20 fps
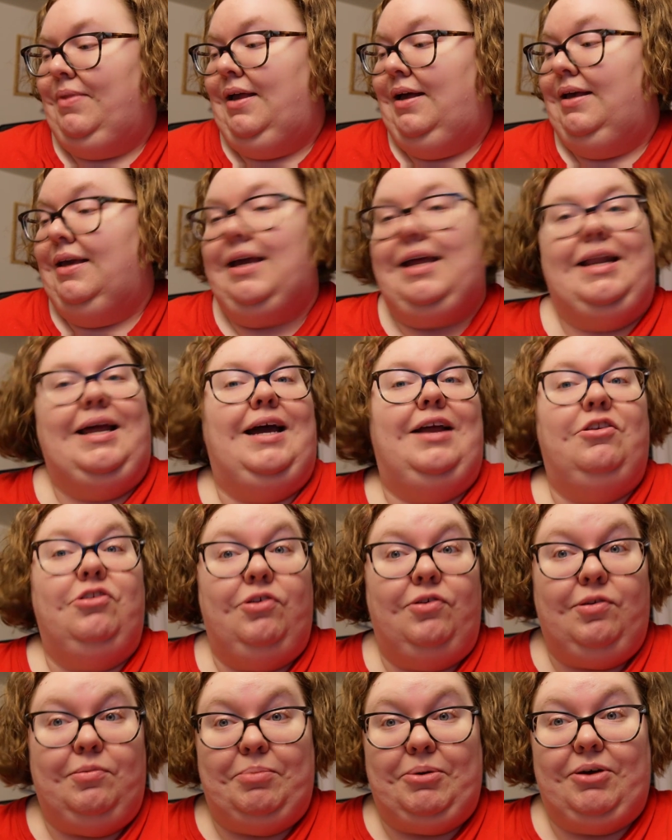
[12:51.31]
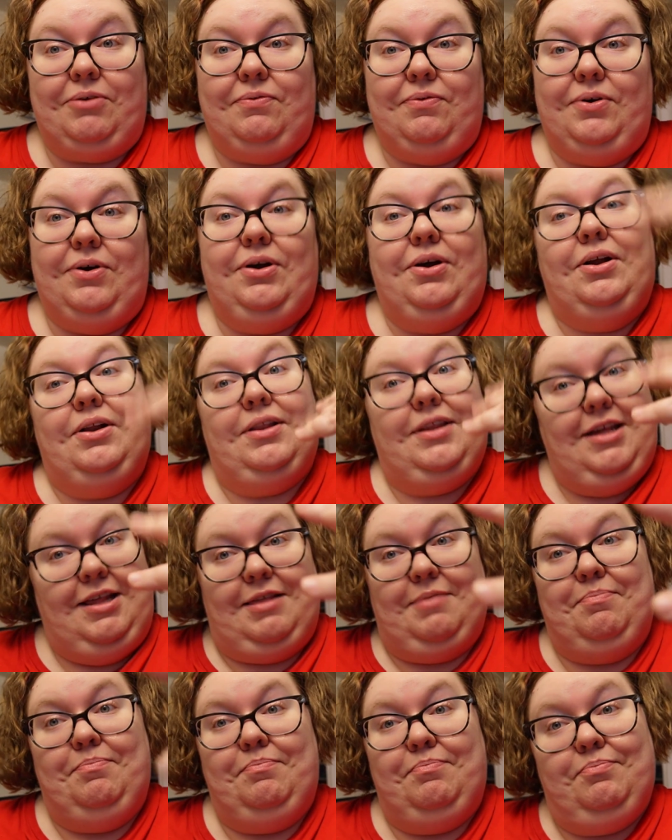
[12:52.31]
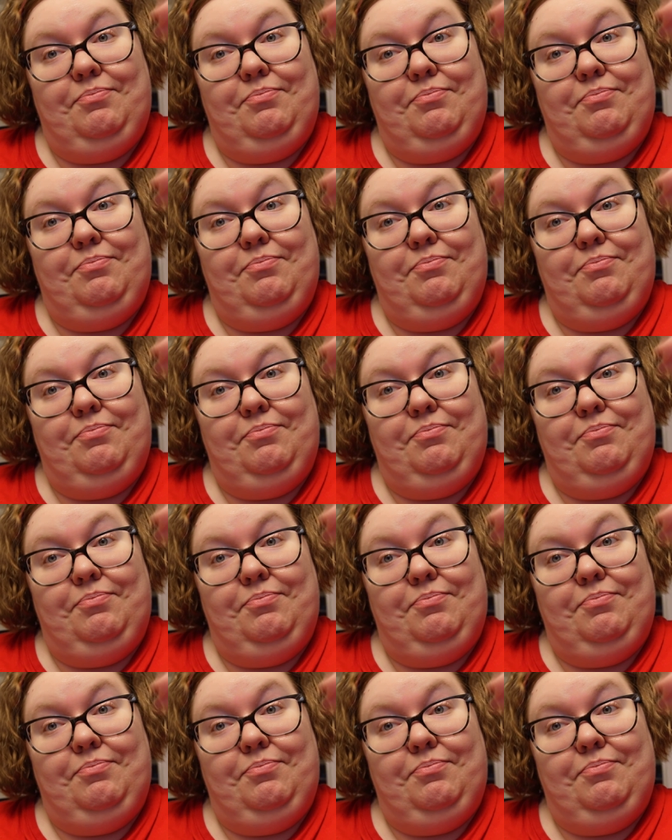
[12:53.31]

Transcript: Again, I chose a book for this